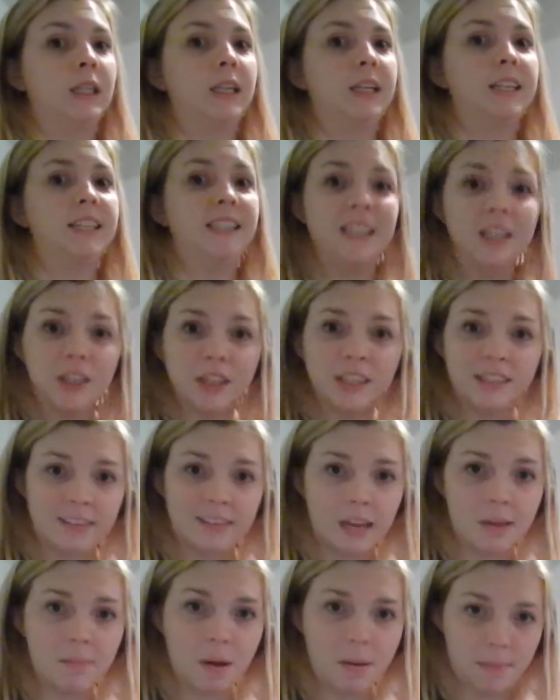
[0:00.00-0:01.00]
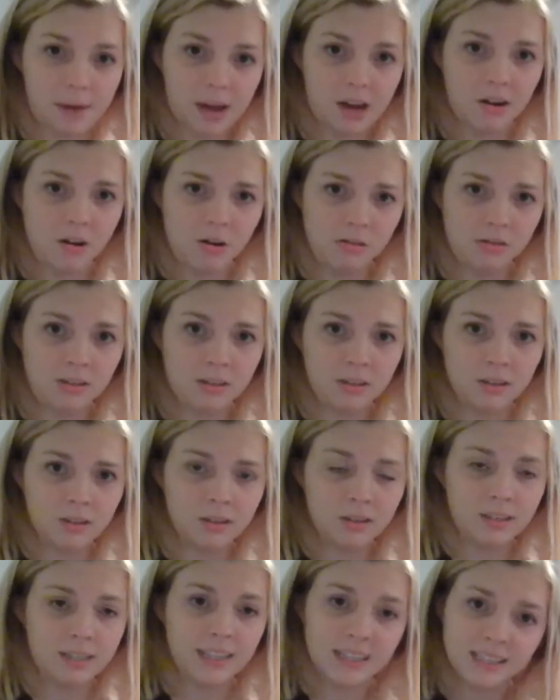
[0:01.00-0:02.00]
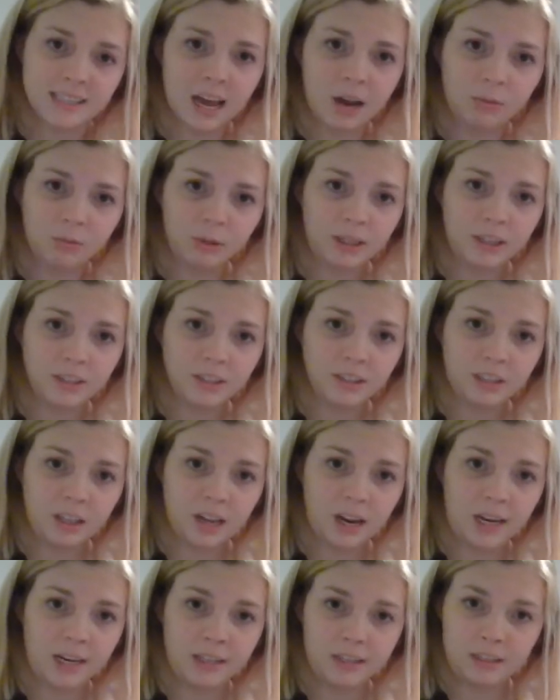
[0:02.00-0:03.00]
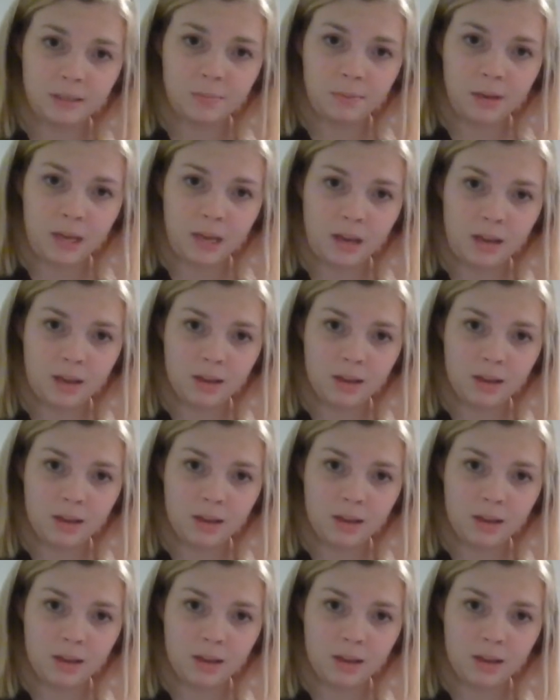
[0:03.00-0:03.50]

Is there the same amount? Is that what you're saying to me?